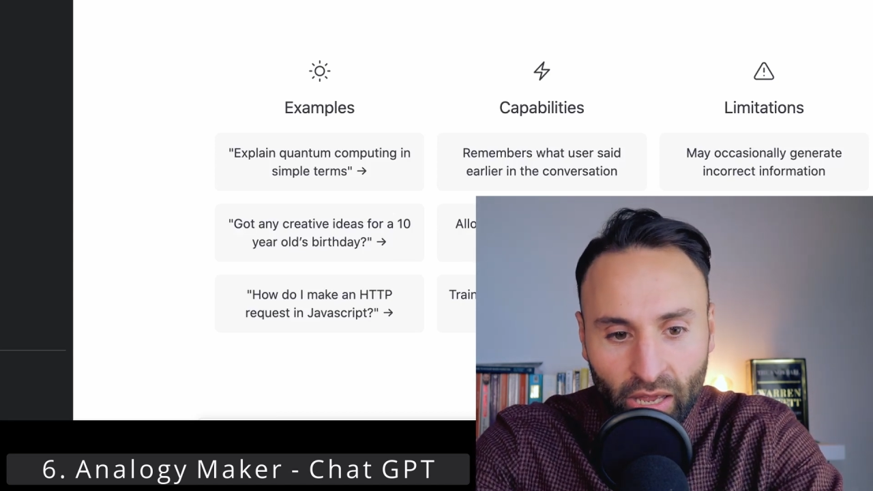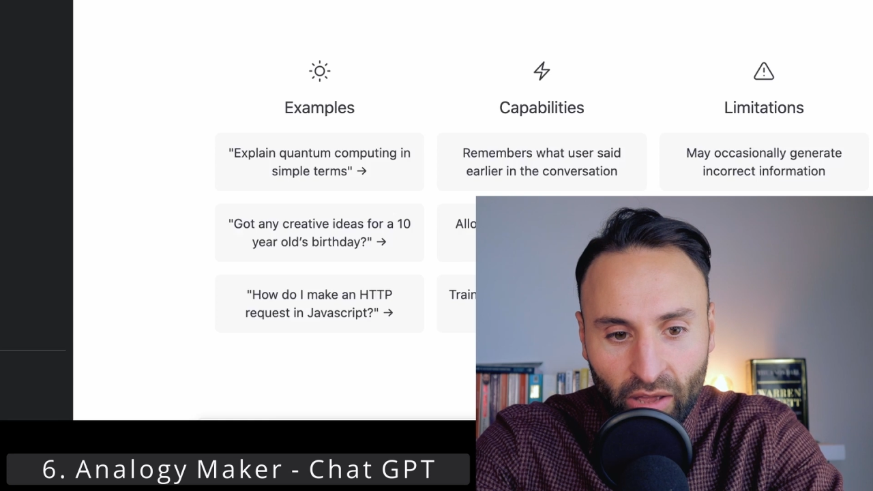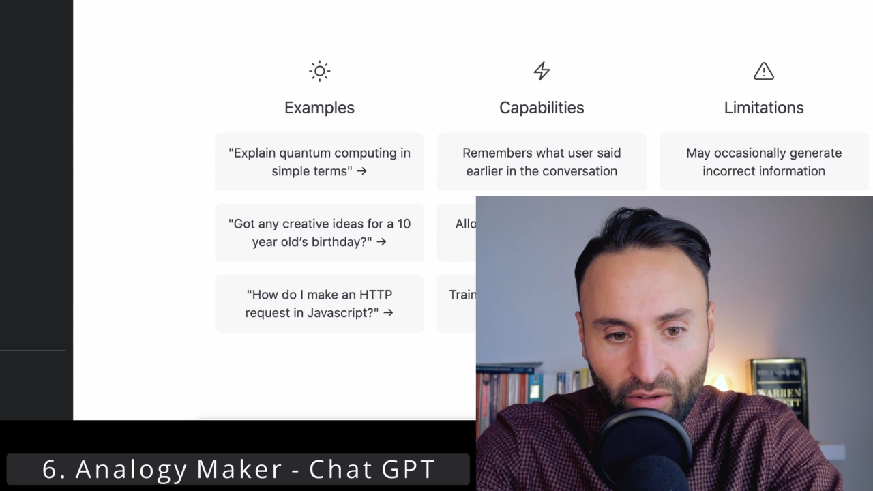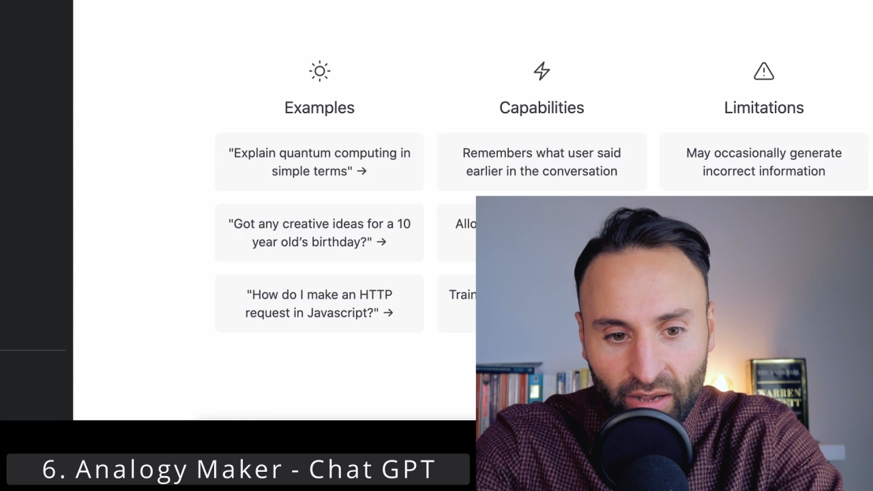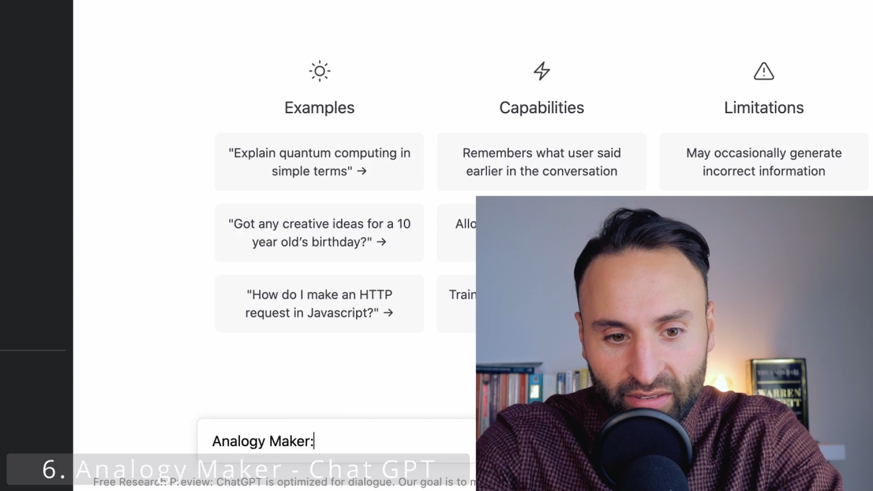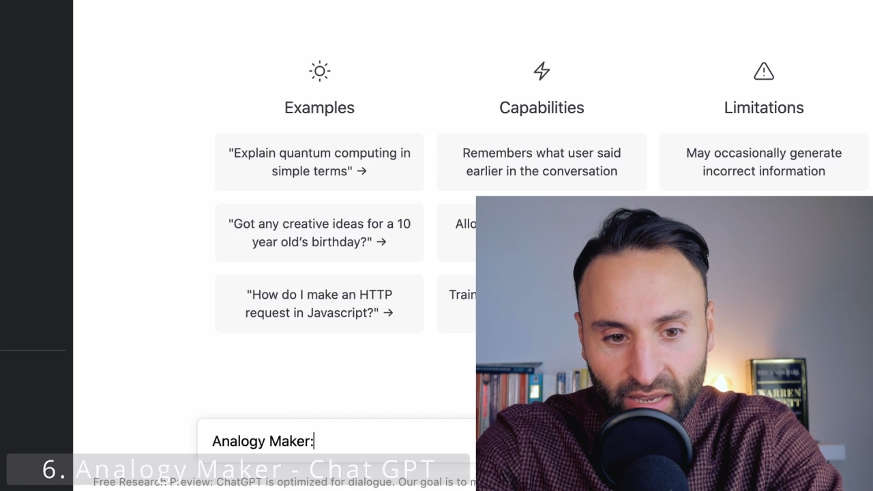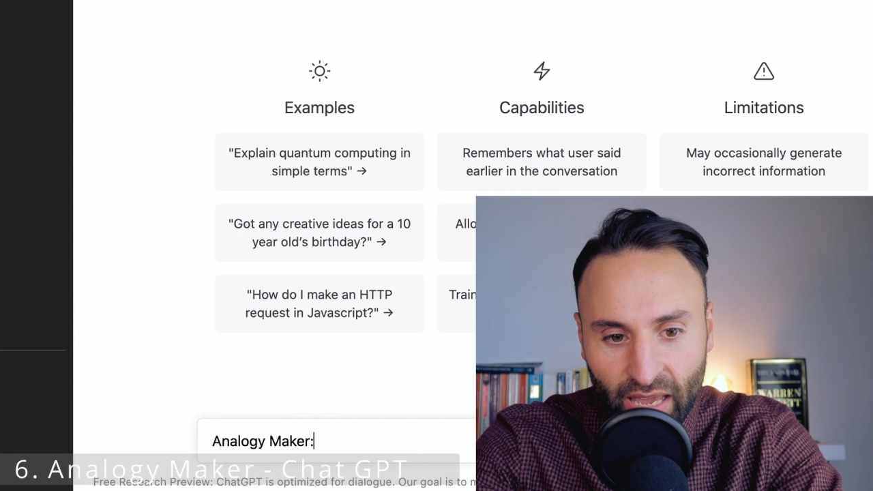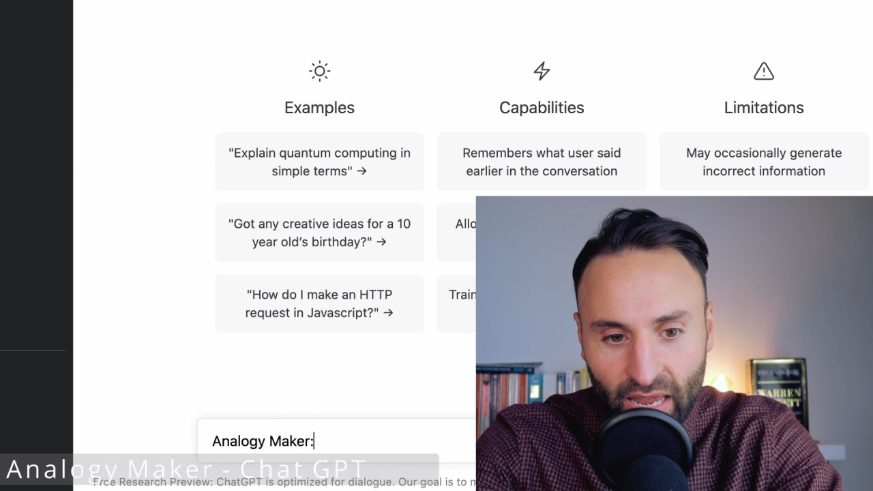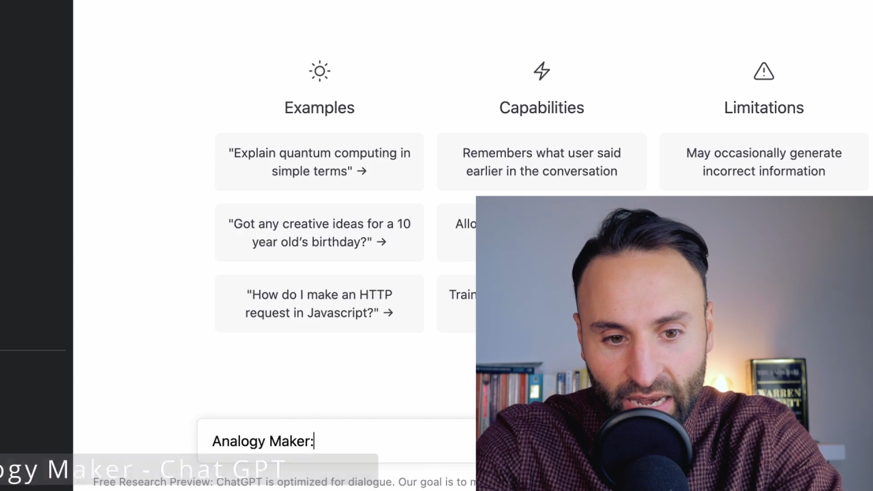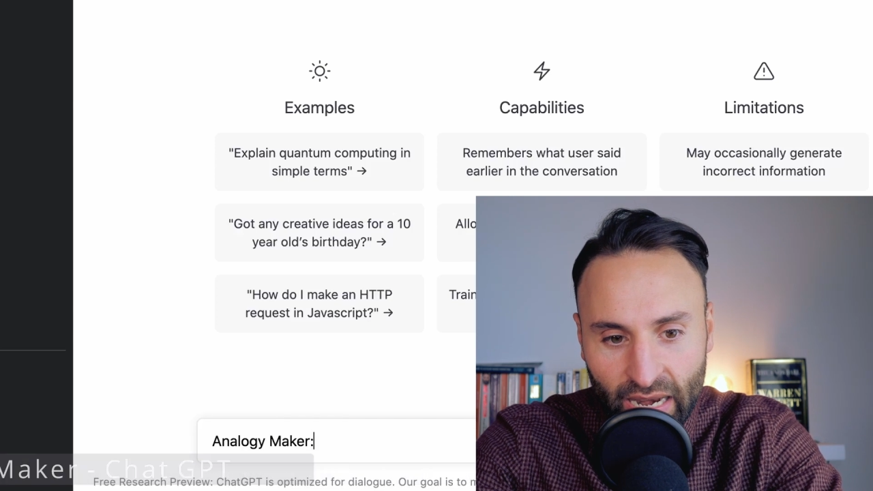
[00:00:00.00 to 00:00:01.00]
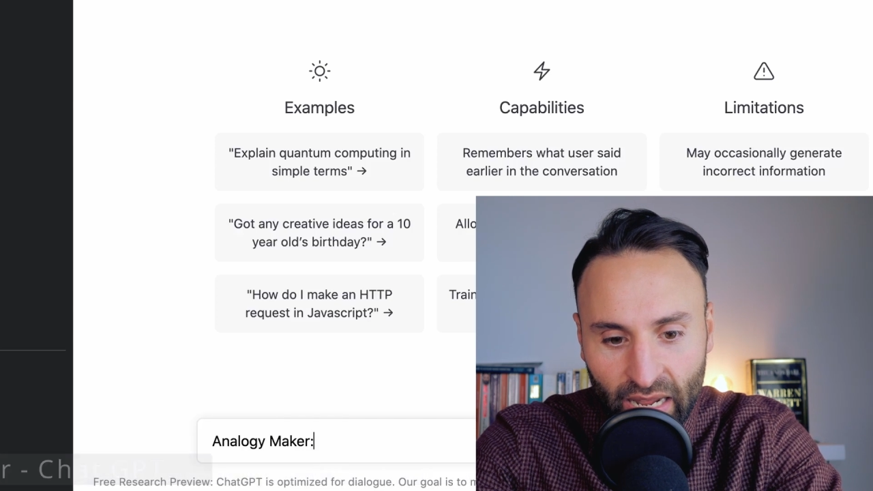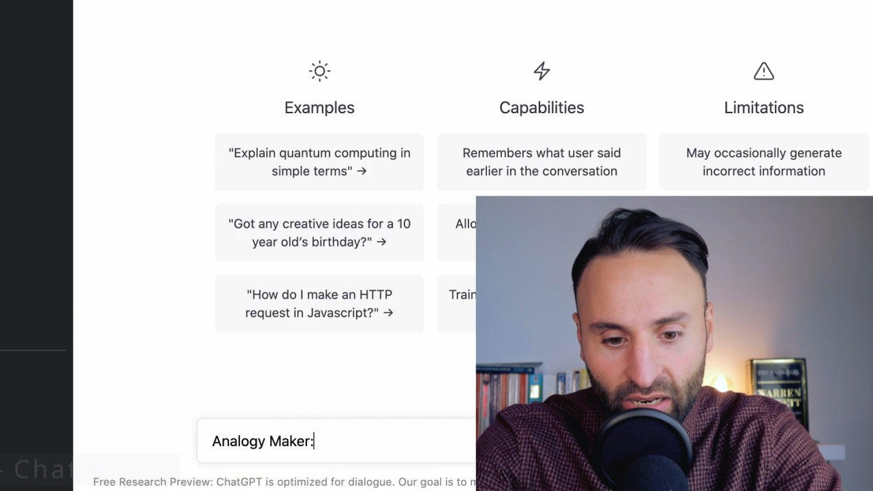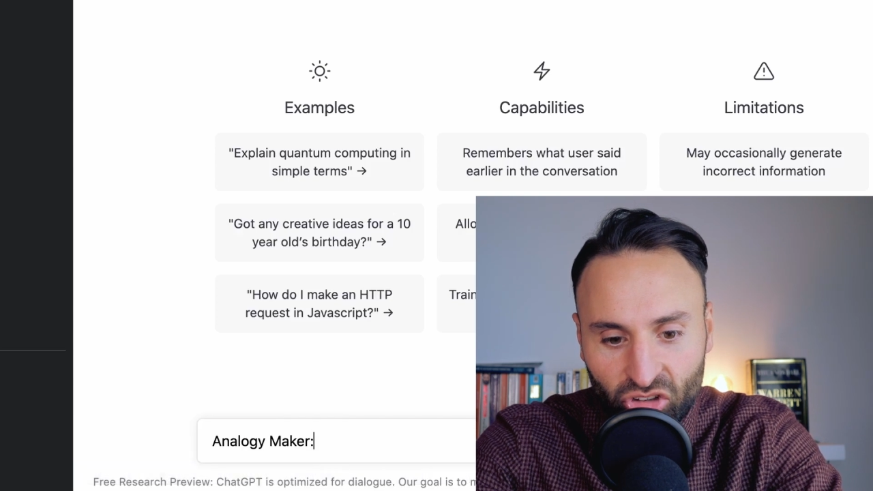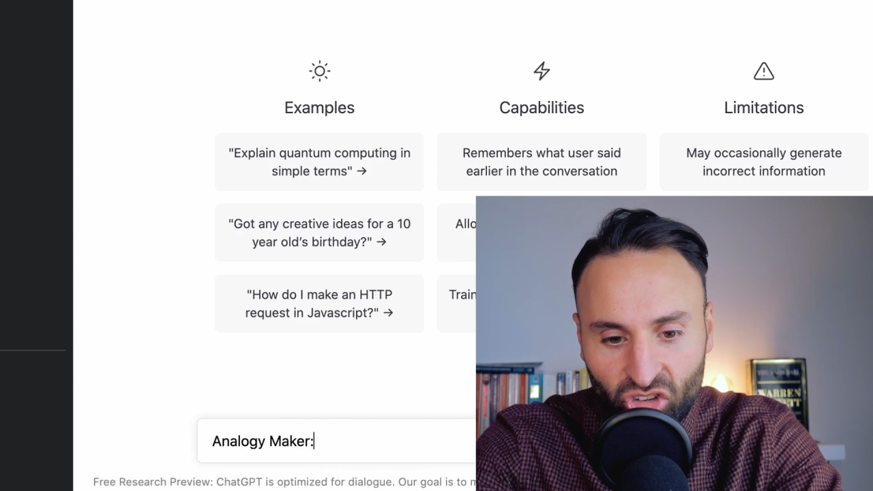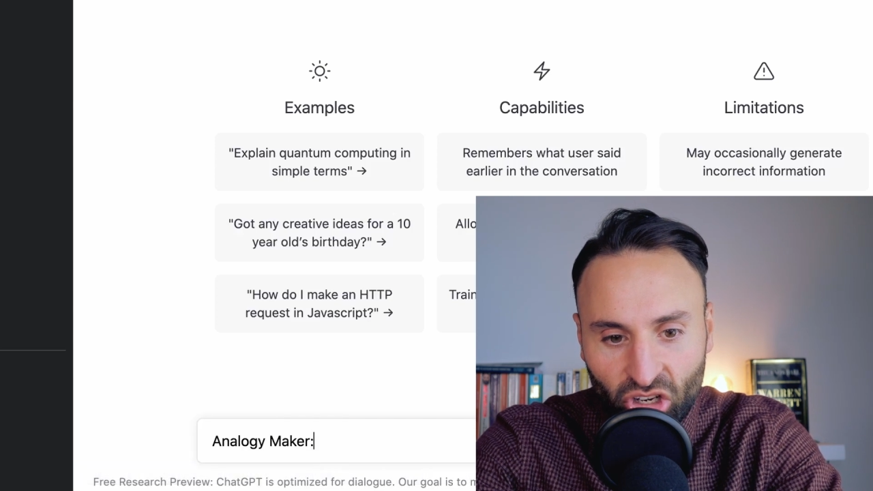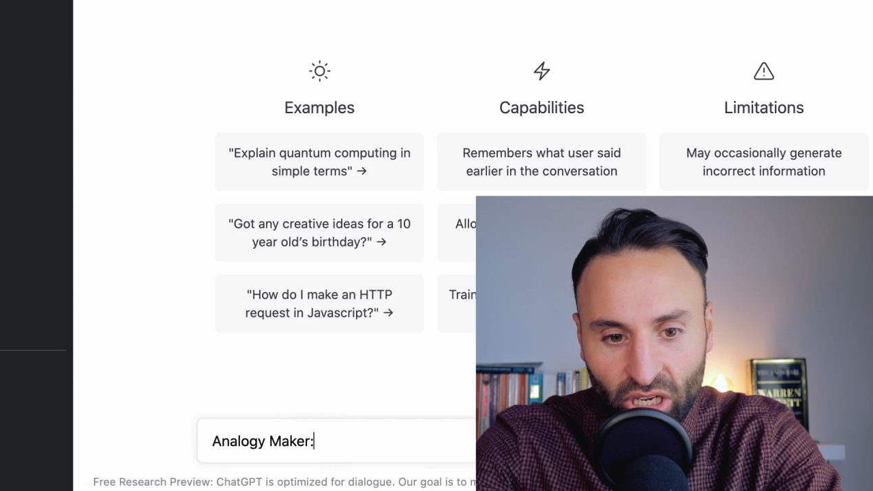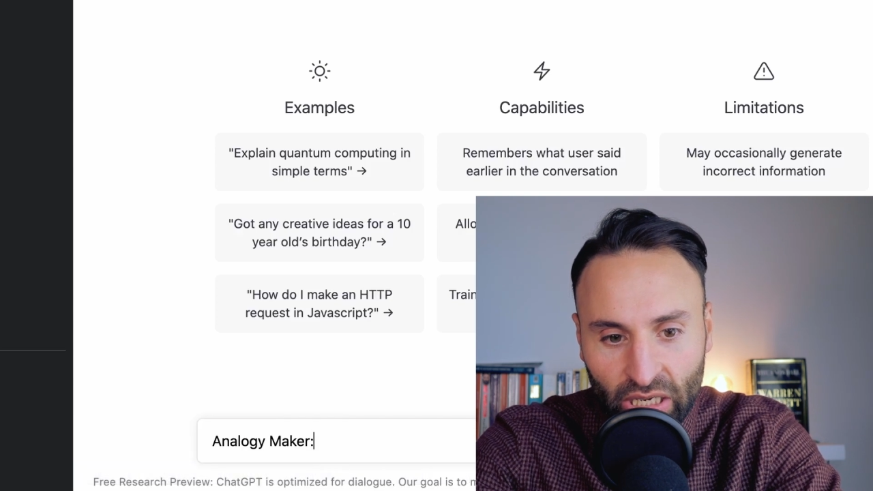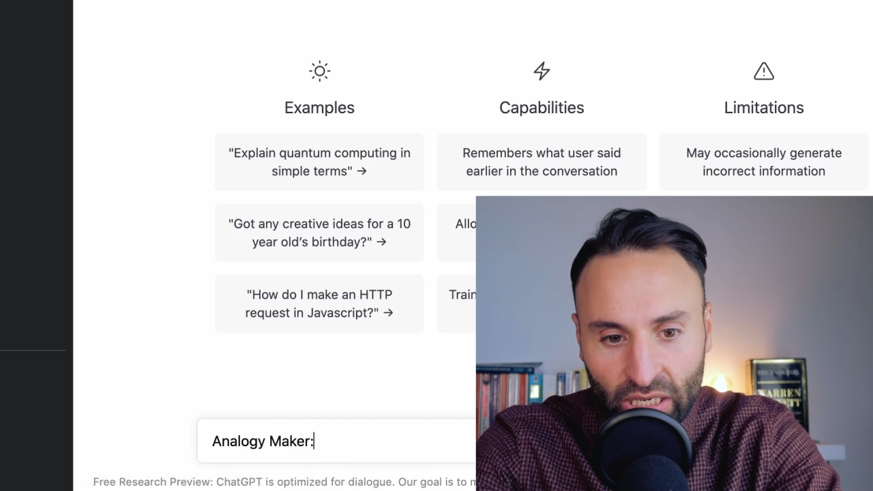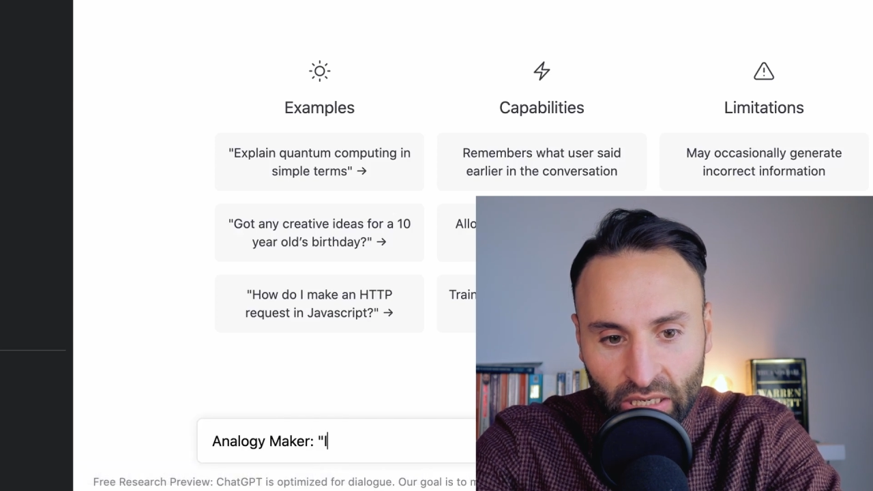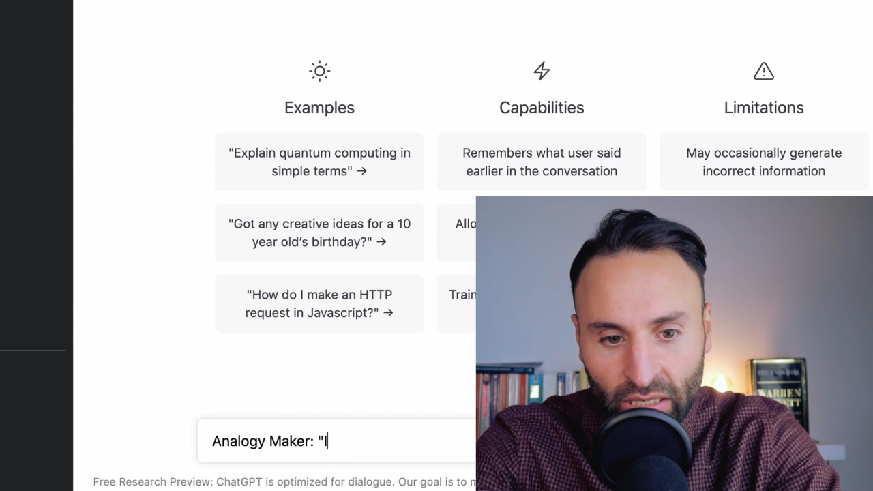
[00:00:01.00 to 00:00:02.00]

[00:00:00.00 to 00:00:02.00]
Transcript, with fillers: If I say analogy